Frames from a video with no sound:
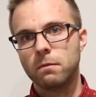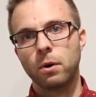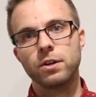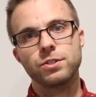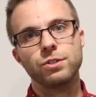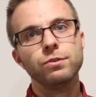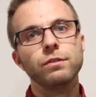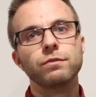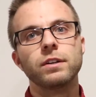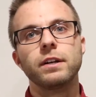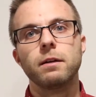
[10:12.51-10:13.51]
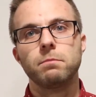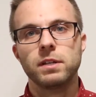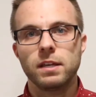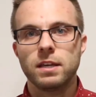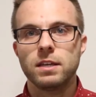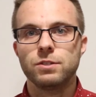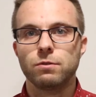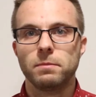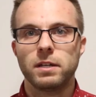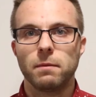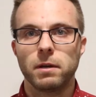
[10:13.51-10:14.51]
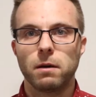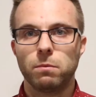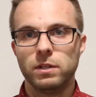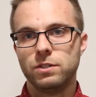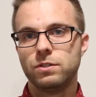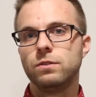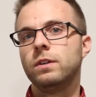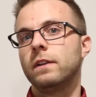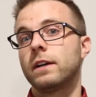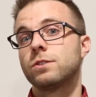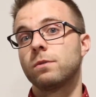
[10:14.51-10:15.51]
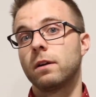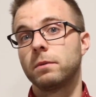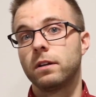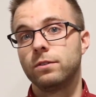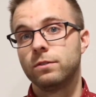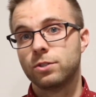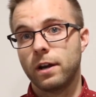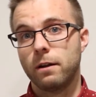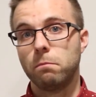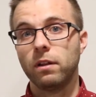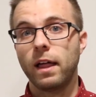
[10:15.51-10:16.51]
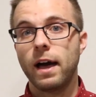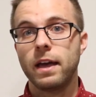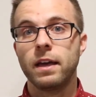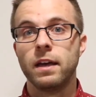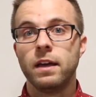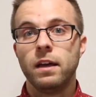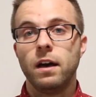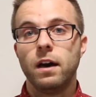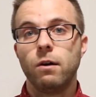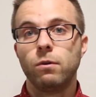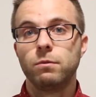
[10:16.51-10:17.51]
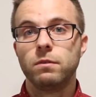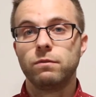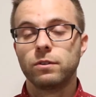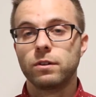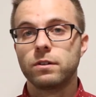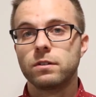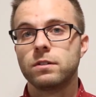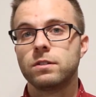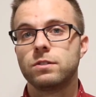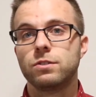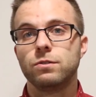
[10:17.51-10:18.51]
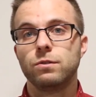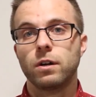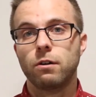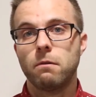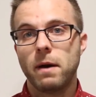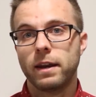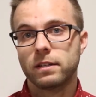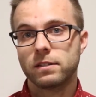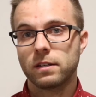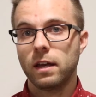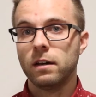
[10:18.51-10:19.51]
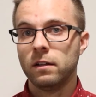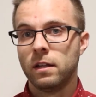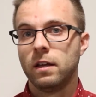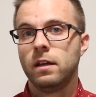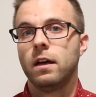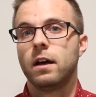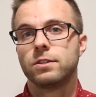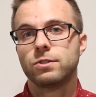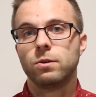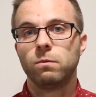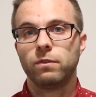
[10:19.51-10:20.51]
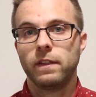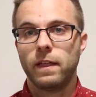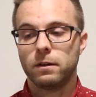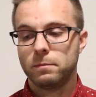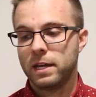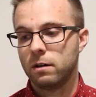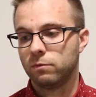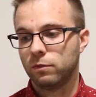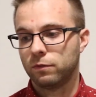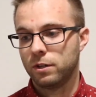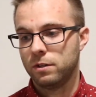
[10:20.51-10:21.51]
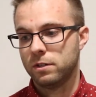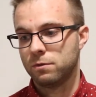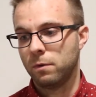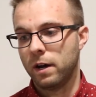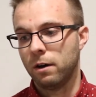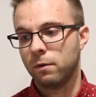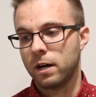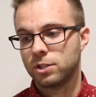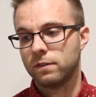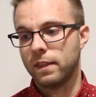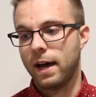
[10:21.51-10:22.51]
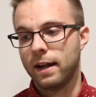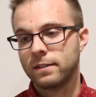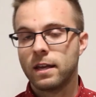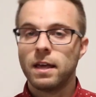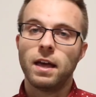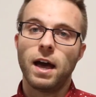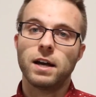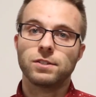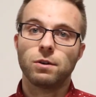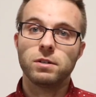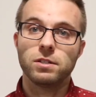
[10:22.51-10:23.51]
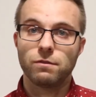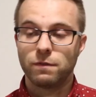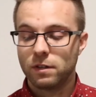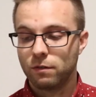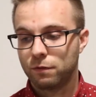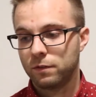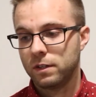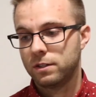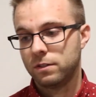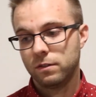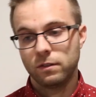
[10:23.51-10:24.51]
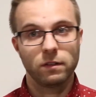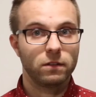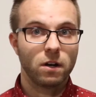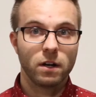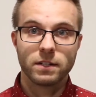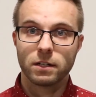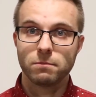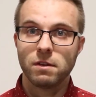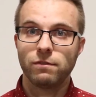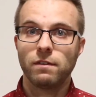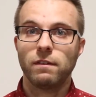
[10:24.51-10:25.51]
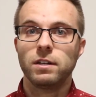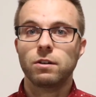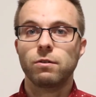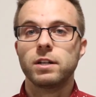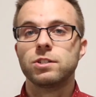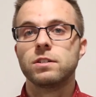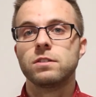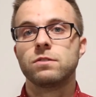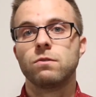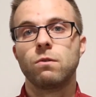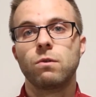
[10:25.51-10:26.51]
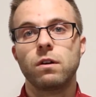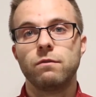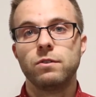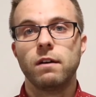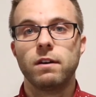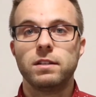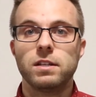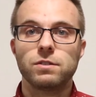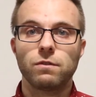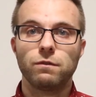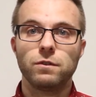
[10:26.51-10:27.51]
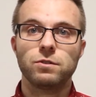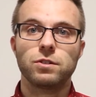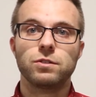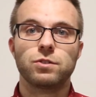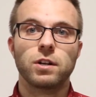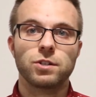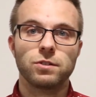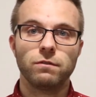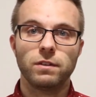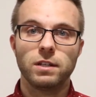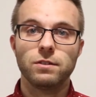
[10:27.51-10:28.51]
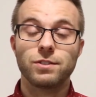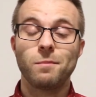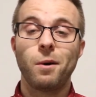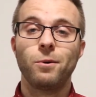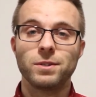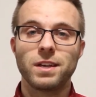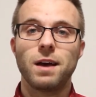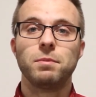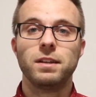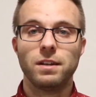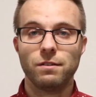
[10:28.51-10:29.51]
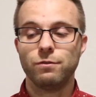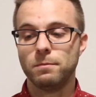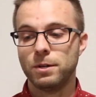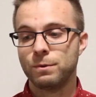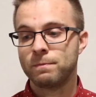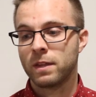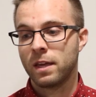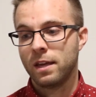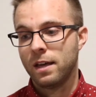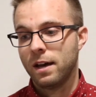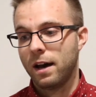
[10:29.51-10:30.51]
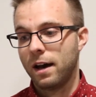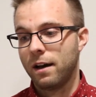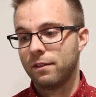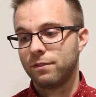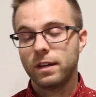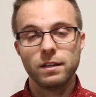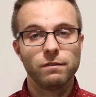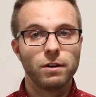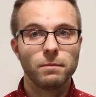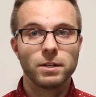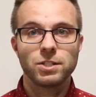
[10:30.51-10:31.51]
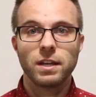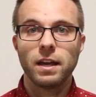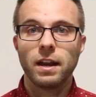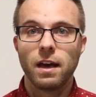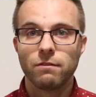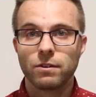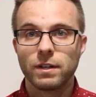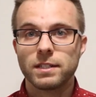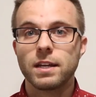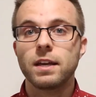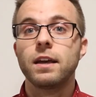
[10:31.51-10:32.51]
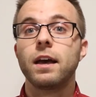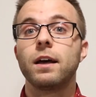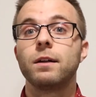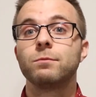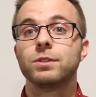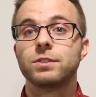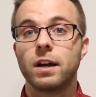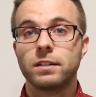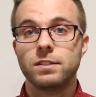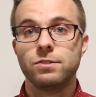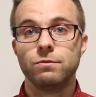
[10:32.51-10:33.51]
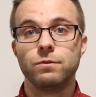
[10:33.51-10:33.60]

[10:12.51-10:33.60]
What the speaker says: Part 2 of Clarinet Pinky Keys will be coming up pretty soon, and that's where I'm going to try and apply what we've learned to a chromatic scale. So hopefully that'll be helpful for you as well. Watch for that. As always, feel free to contact me if you have any questions or if you have ideas for future instructional videos. I'm always happy to hear from you. Thank you very much again. Have a great day, and we'll talk to you soon,